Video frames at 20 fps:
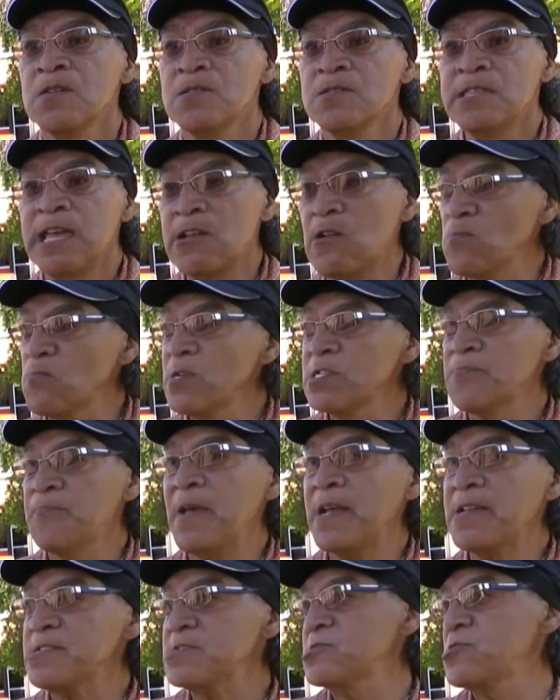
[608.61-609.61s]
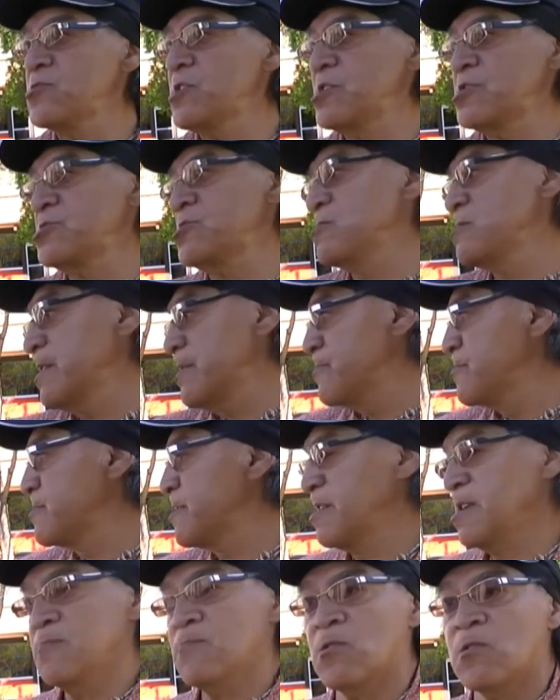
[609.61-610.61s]
they don't respect the traditional
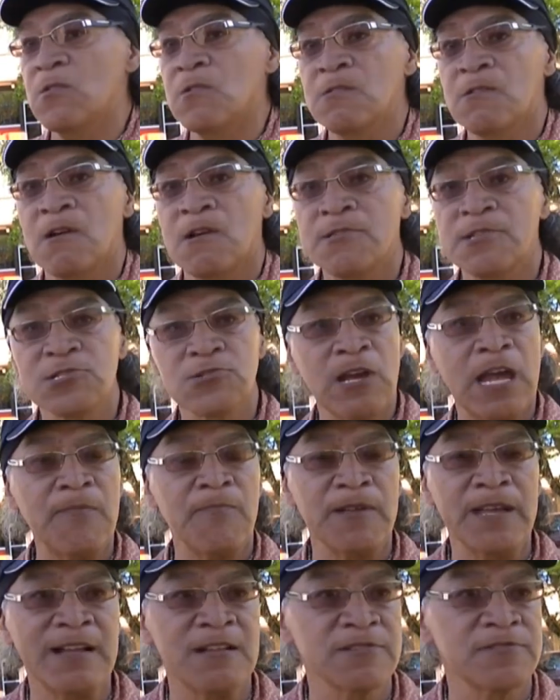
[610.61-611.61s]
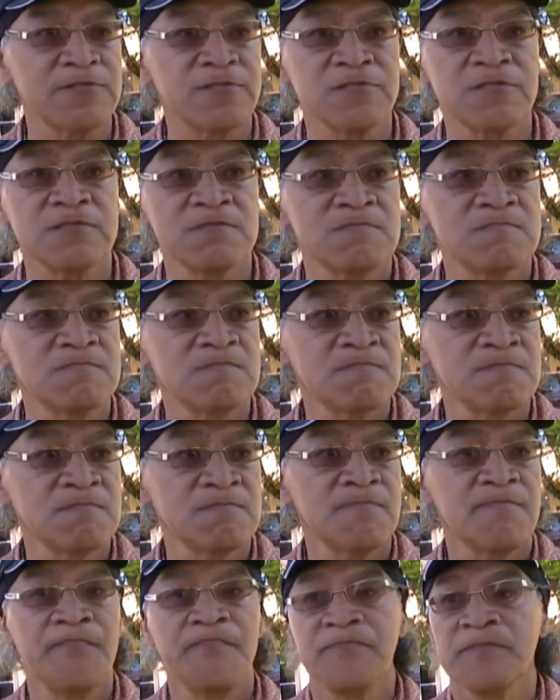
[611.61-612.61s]
wisdom of the tribal elders.
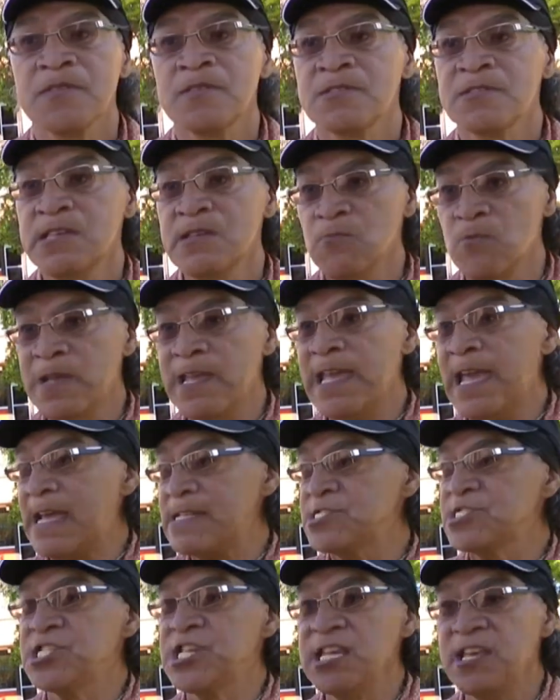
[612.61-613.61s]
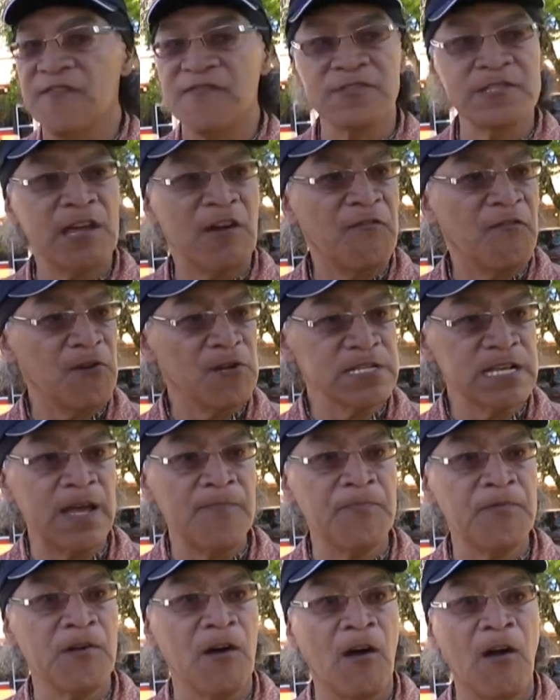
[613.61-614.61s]
See, we had chiefs. Now, for
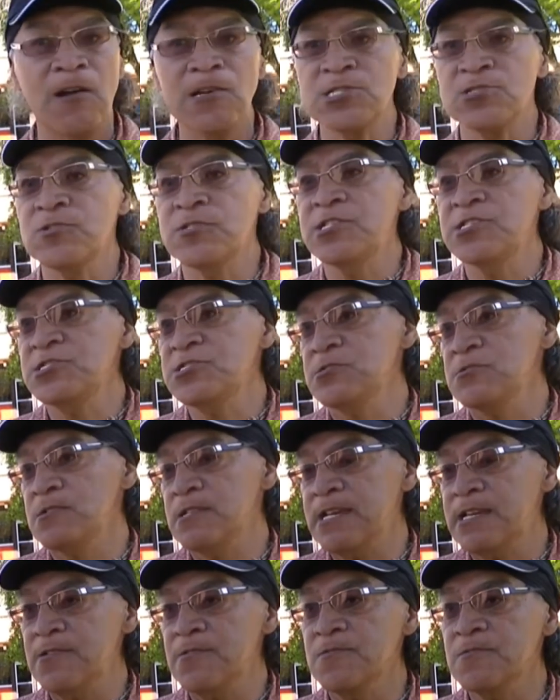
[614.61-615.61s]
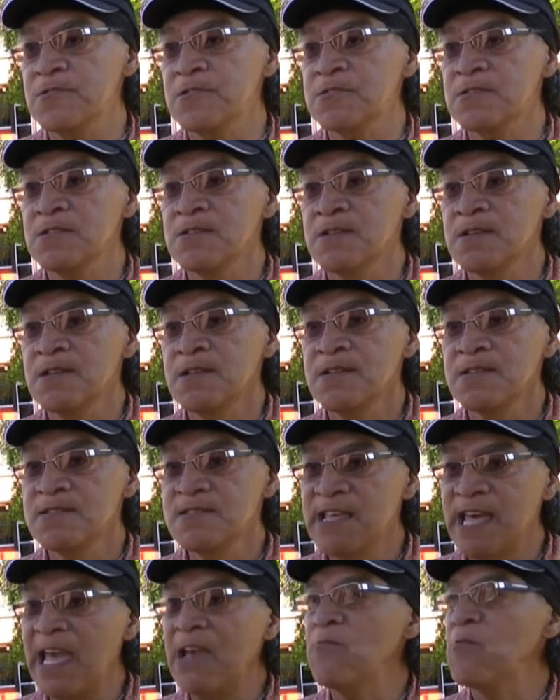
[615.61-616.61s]
example, our traditional leaders
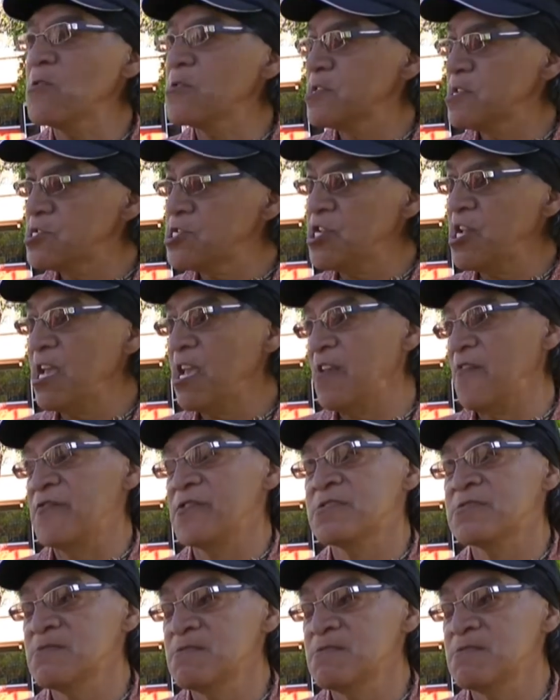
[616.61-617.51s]
They were the chiefs.